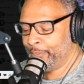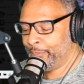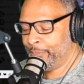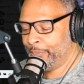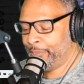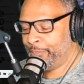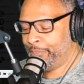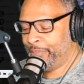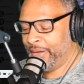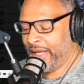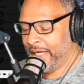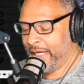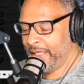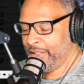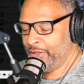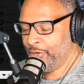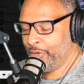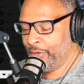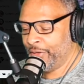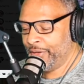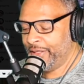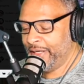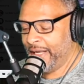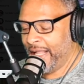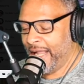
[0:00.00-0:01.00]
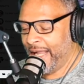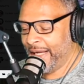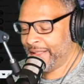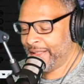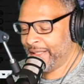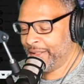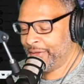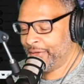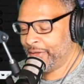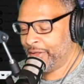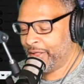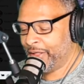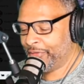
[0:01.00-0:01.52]
Bet your neck
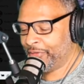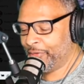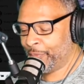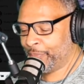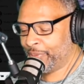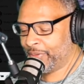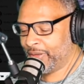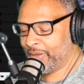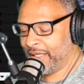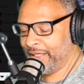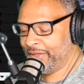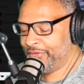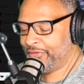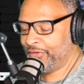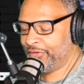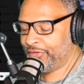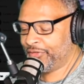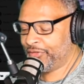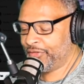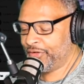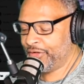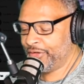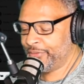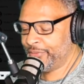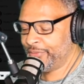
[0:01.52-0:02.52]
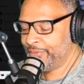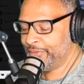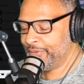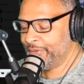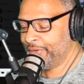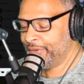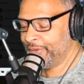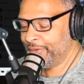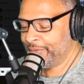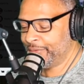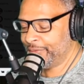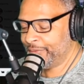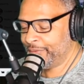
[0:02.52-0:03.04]
and other places too.
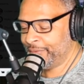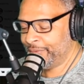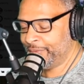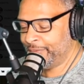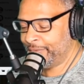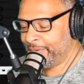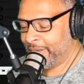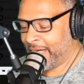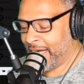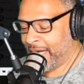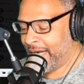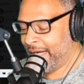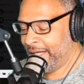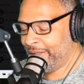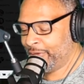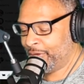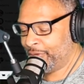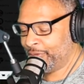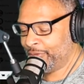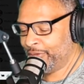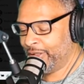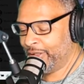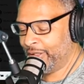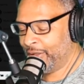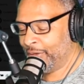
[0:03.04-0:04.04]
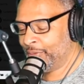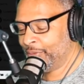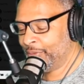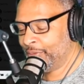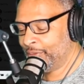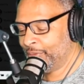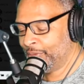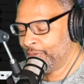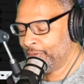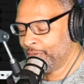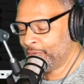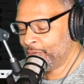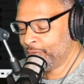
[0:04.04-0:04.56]
I don't know.
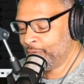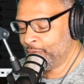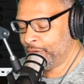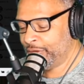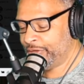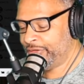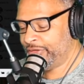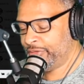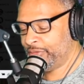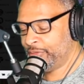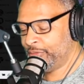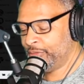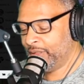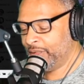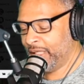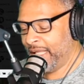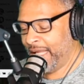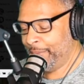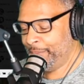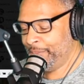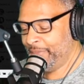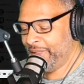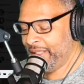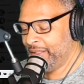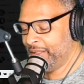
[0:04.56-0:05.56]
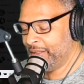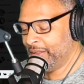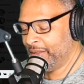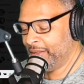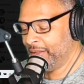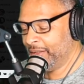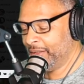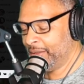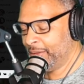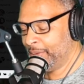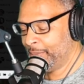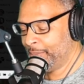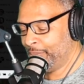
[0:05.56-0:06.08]
Would you let me?
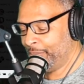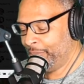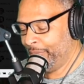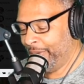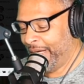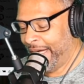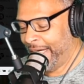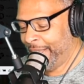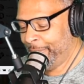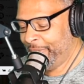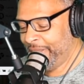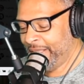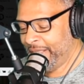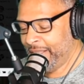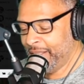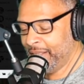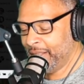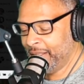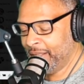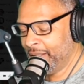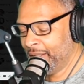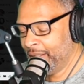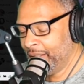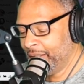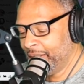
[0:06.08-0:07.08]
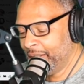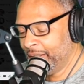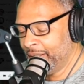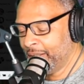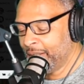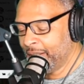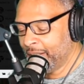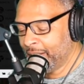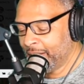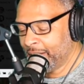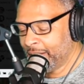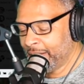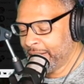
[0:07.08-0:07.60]
Maybe.
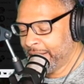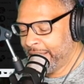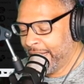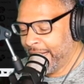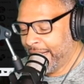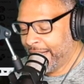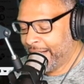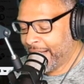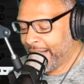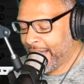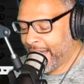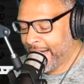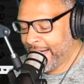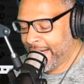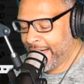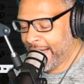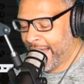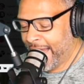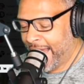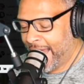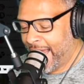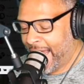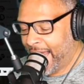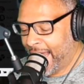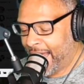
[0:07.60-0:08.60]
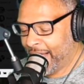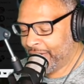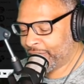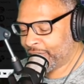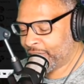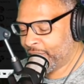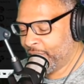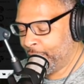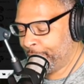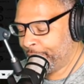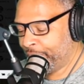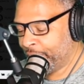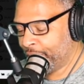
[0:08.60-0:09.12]
Can I ask
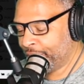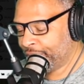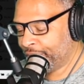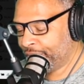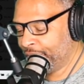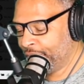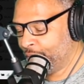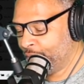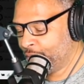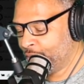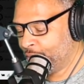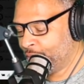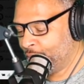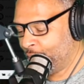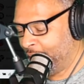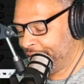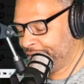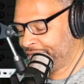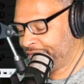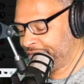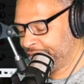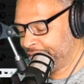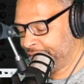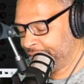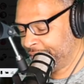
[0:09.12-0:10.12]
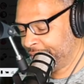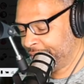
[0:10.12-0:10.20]
a personal question?